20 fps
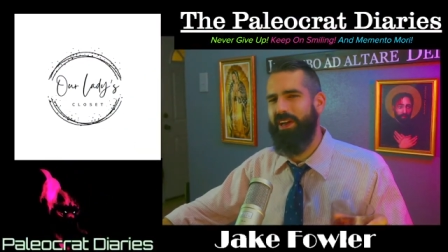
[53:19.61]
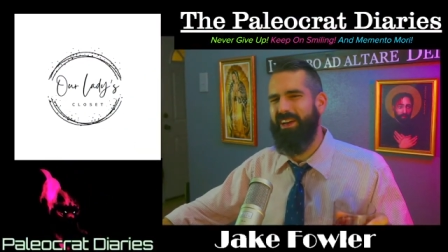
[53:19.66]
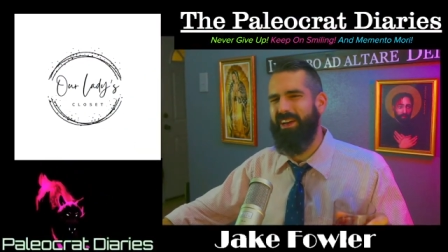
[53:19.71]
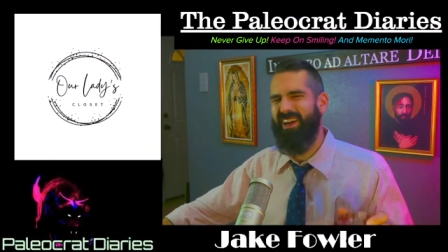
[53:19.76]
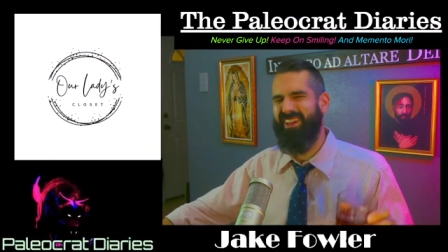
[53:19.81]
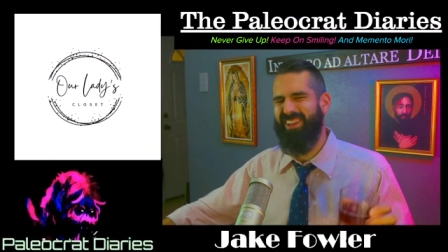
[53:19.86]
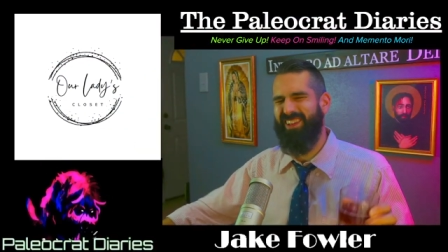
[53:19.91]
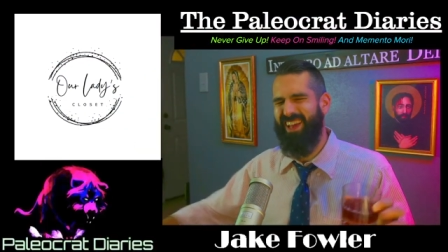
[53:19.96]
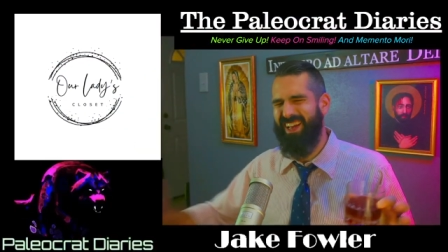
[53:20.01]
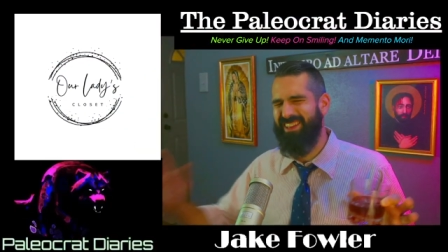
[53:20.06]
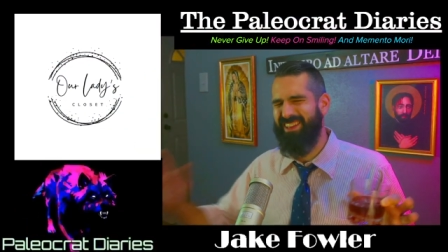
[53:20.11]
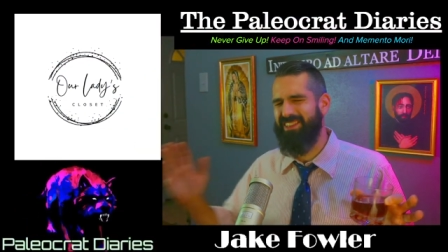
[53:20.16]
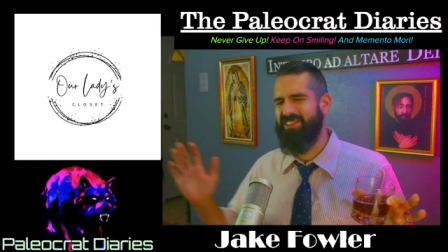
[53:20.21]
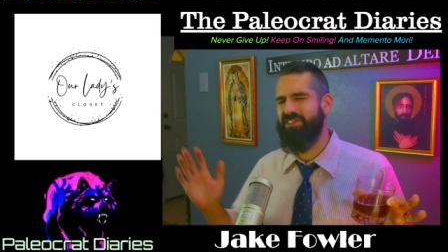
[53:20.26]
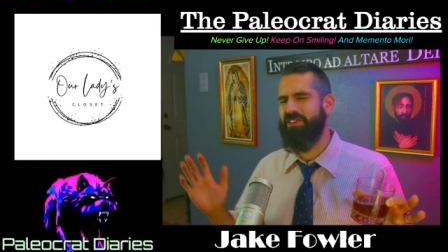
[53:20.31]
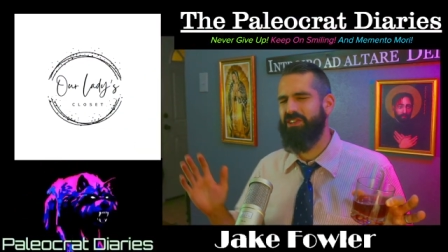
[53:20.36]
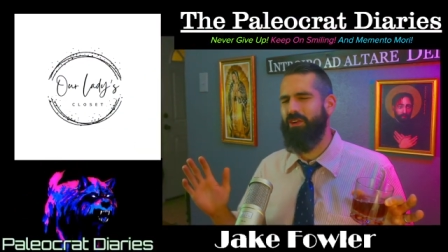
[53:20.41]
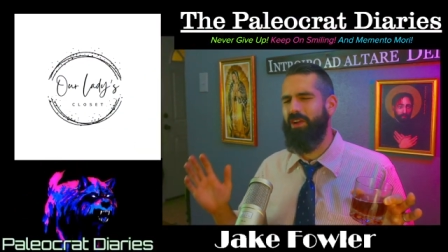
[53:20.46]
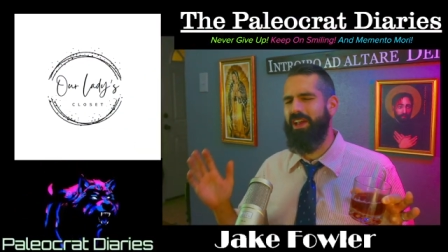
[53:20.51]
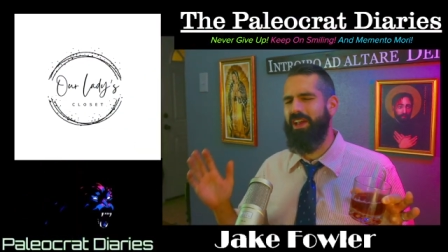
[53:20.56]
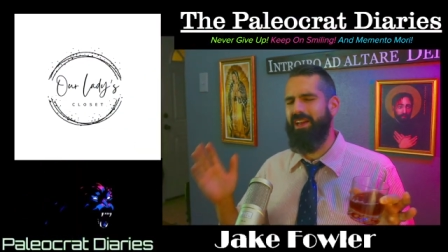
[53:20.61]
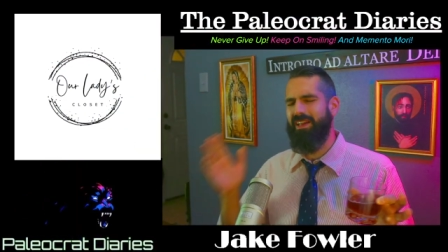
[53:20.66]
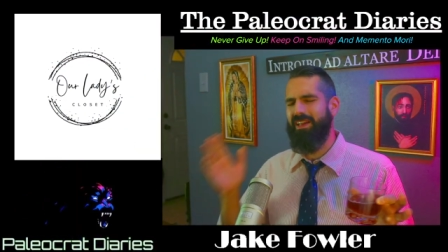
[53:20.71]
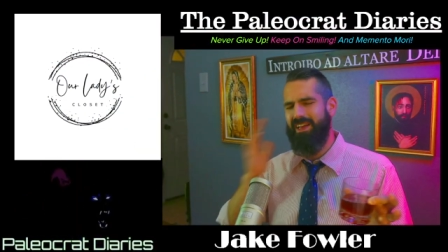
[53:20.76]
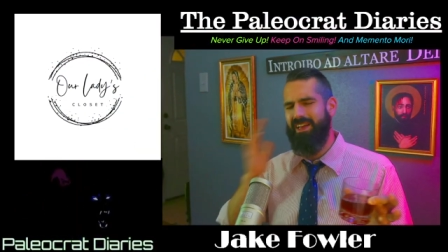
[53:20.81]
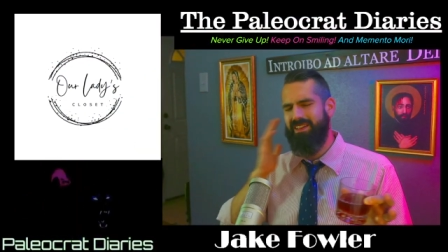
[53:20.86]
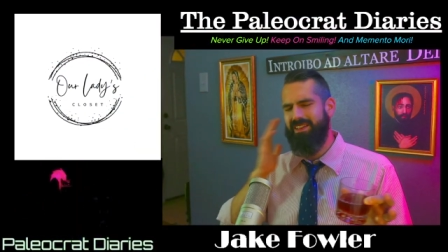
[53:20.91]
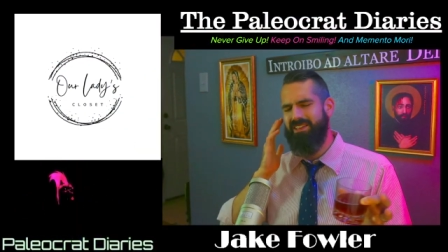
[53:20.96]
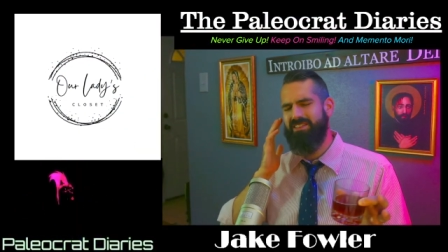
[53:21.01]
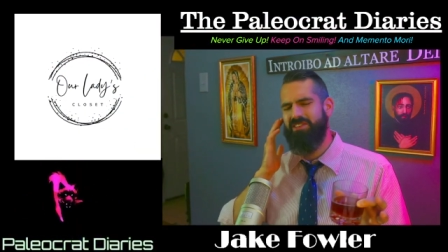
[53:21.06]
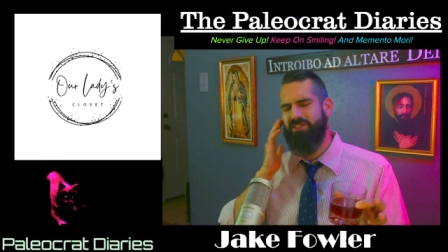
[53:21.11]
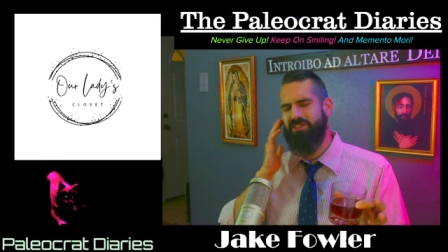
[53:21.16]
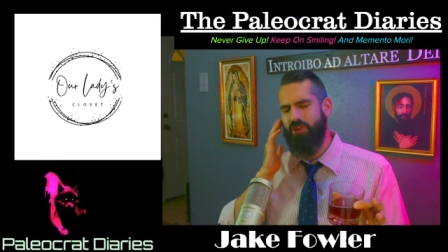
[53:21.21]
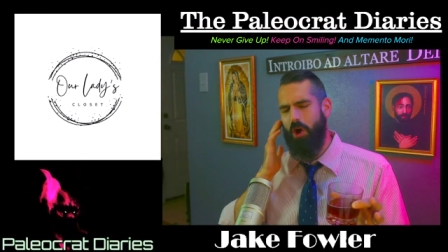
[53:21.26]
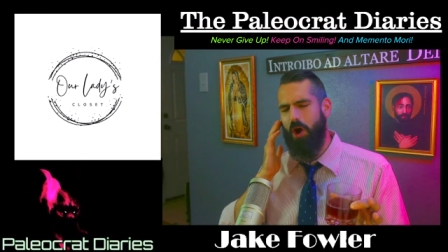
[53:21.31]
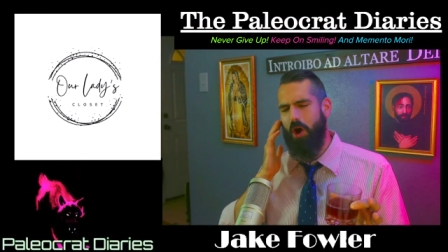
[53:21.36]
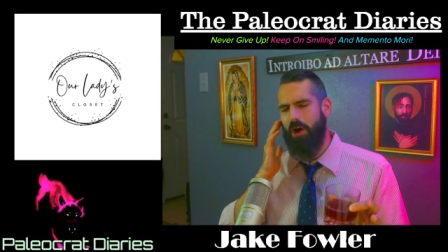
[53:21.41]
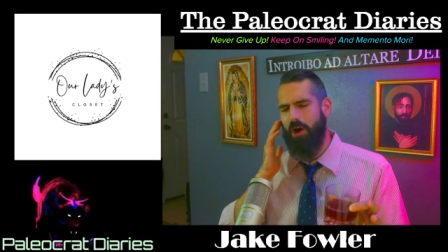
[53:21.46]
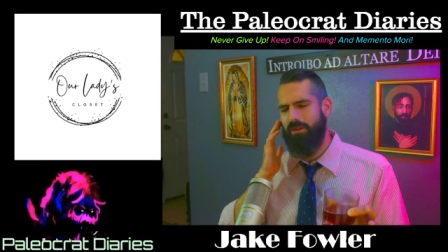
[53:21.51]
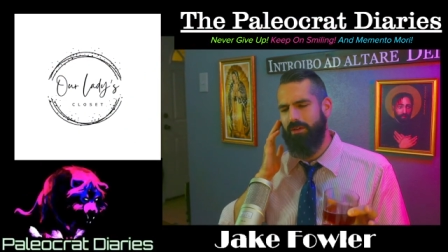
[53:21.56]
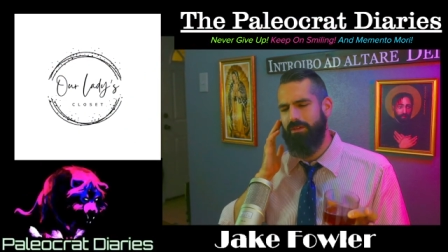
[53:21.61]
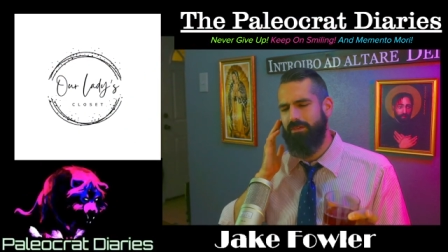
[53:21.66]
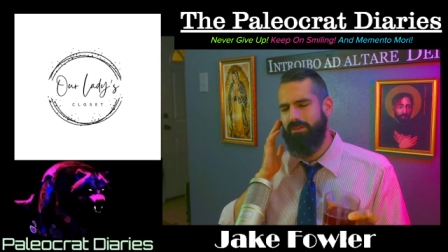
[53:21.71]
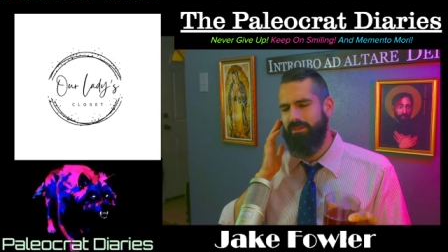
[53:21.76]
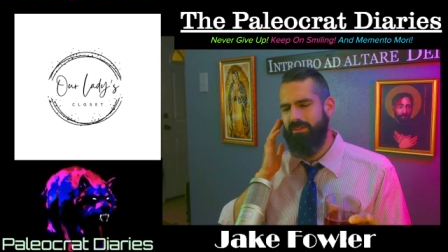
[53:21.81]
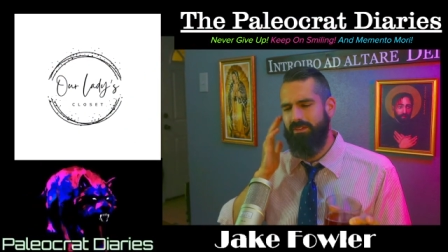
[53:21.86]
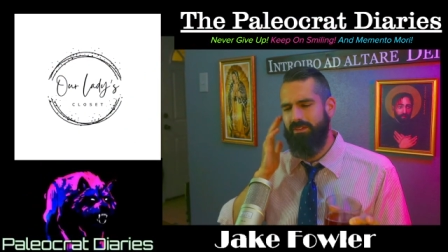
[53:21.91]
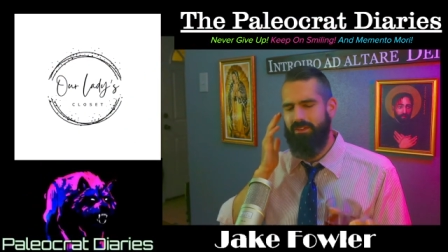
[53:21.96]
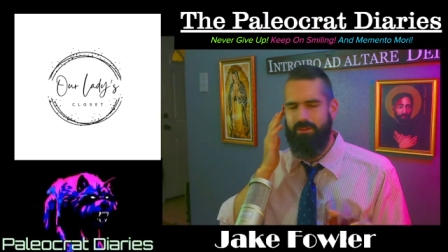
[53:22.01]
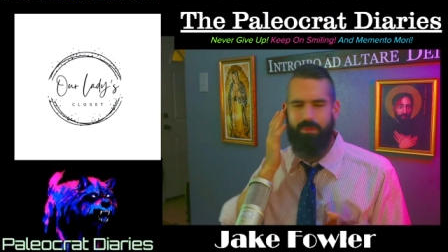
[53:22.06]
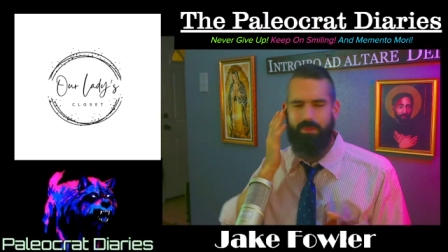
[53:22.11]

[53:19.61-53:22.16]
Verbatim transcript: I like this screen. I like this song. It's in